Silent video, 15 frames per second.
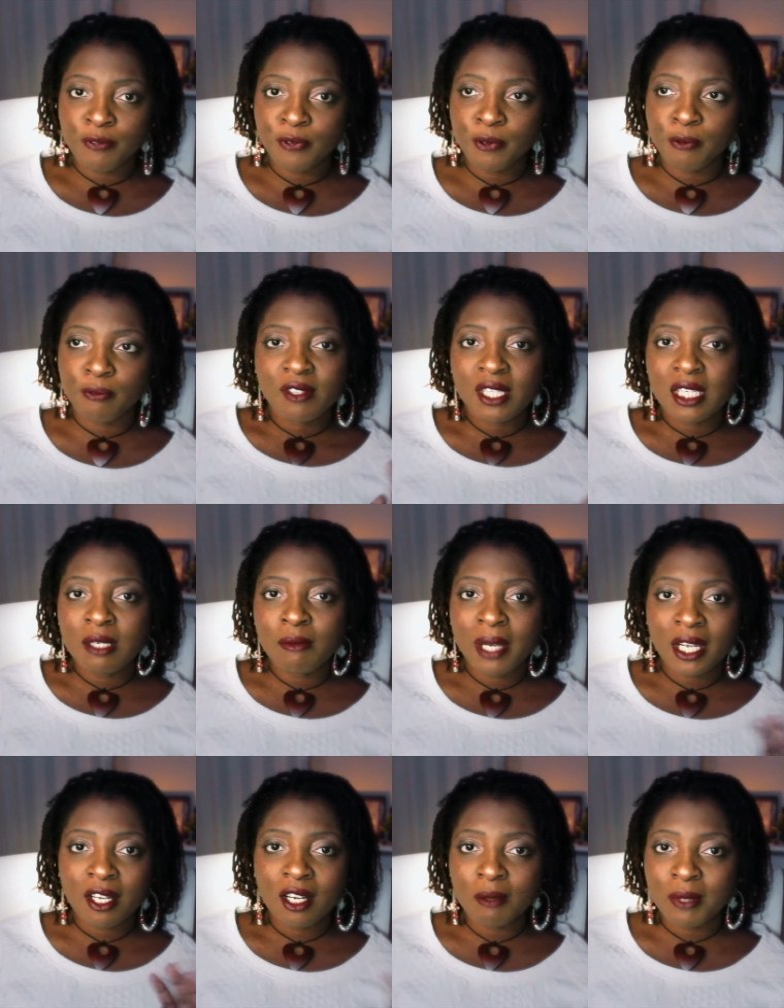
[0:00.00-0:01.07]
If you've seen
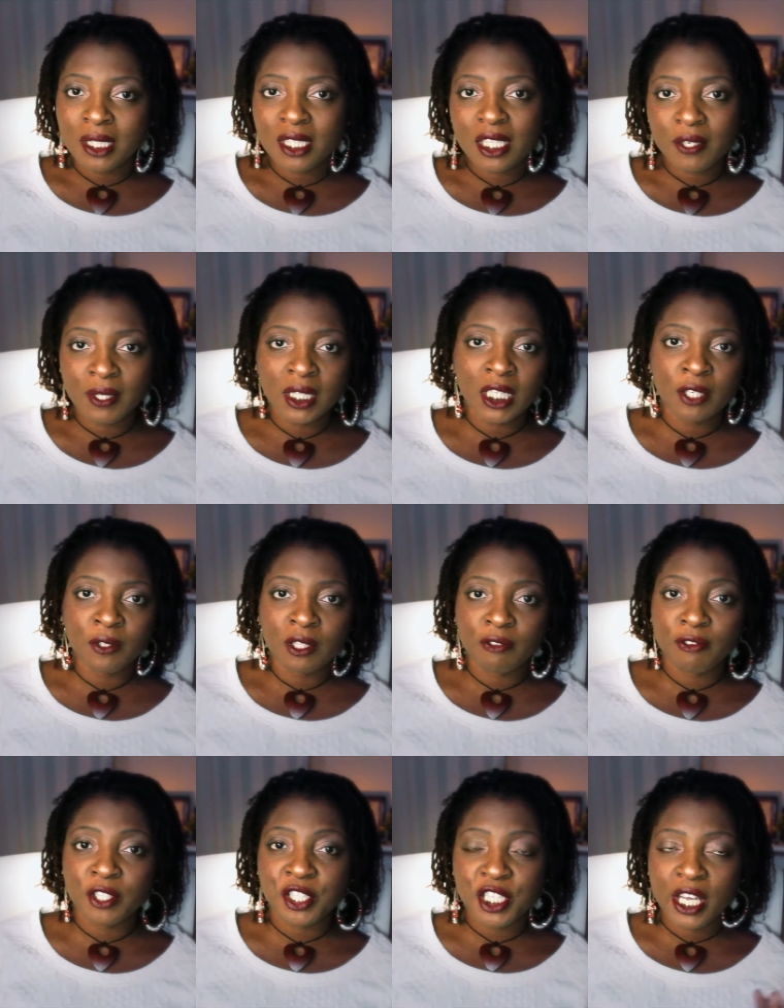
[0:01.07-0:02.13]
my comments here and there on
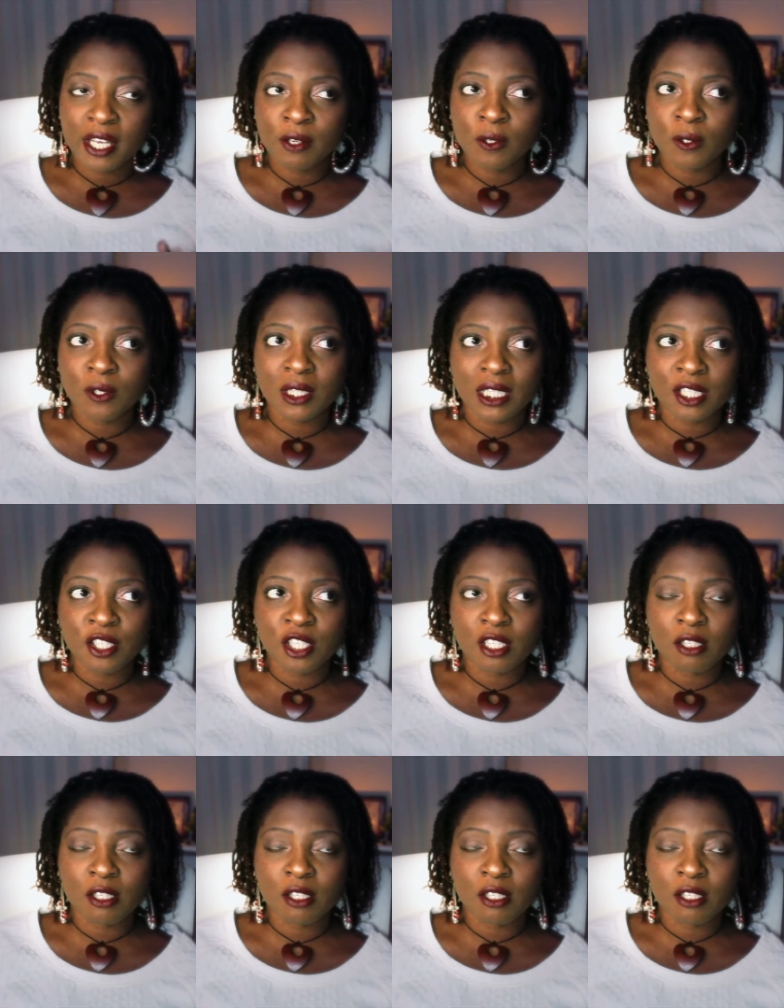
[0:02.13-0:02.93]
different channels, it's